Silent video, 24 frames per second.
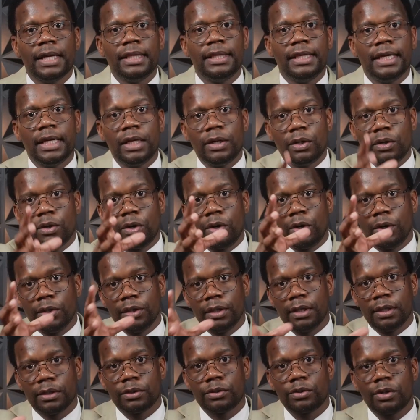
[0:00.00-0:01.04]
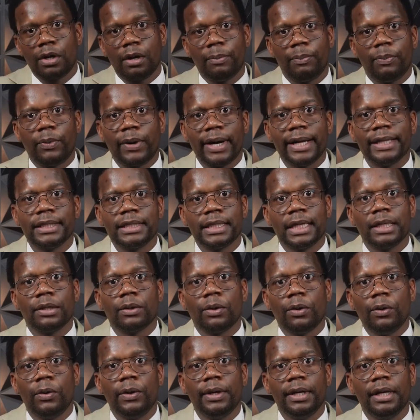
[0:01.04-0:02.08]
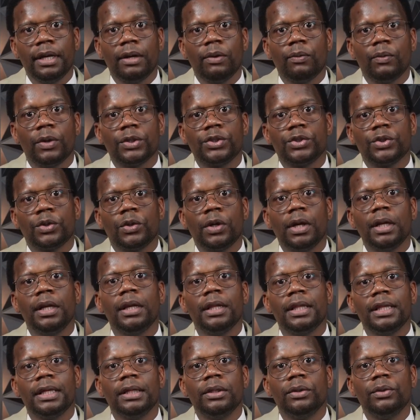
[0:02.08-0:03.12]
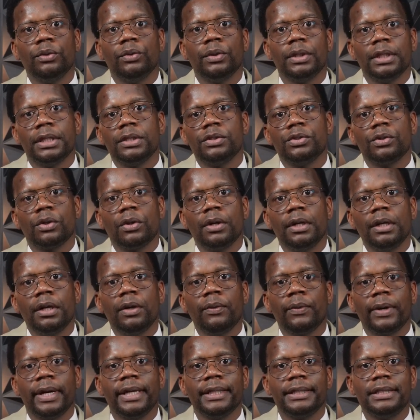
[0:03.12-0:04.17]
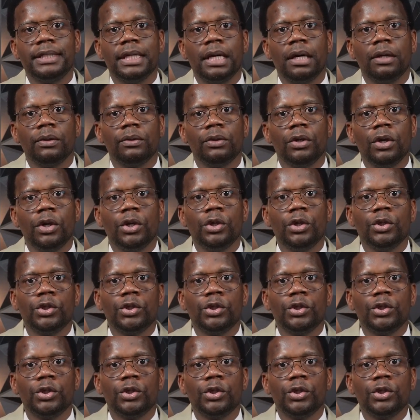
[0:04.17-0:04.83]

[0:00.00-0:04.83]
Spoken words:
Then on the top right-hand corner, what you're going to then do is you're going to write down